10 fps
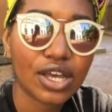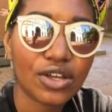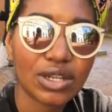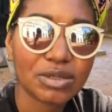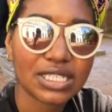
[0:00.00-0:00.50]

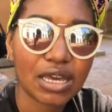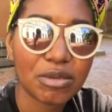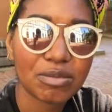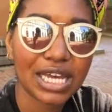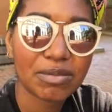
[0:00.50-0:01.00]
oh, let me see how
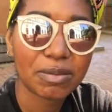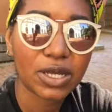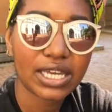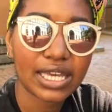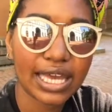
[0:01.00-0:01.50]
many black people
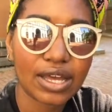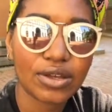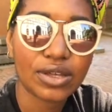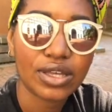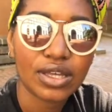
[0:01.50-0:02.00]
I can count.